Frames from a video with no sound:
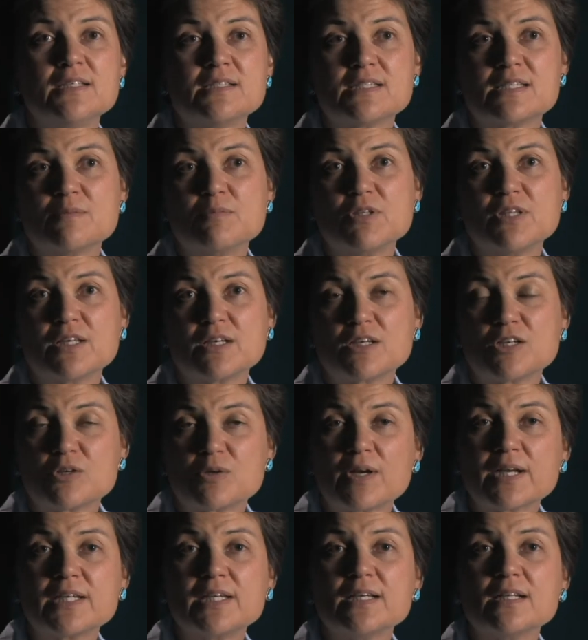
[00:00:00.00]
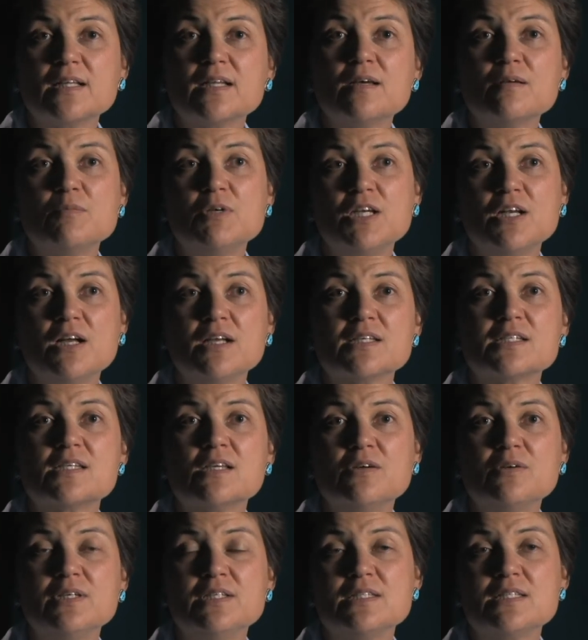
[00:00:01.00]
some of the curriculum and
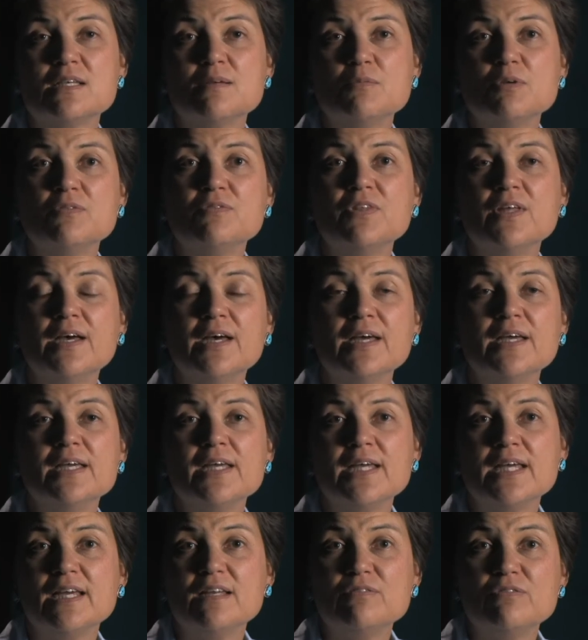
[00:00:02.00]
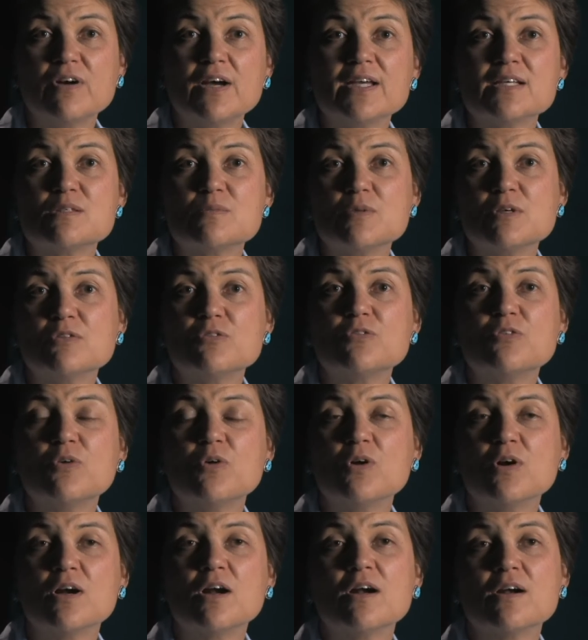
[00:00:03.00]
also in some of the advisement
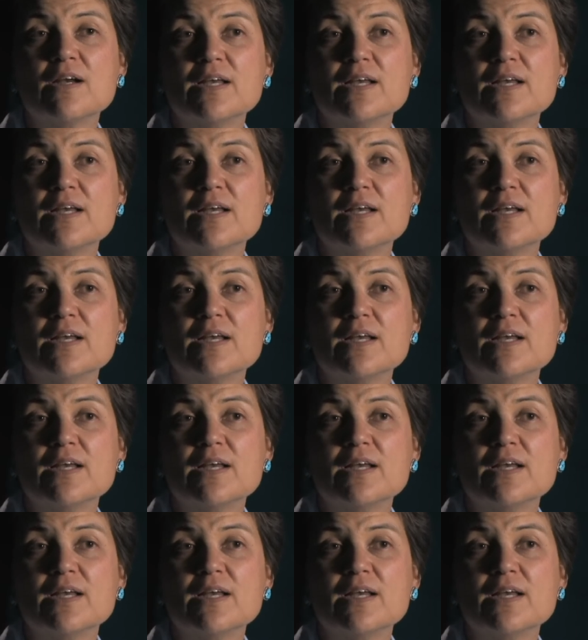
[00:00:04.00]
for our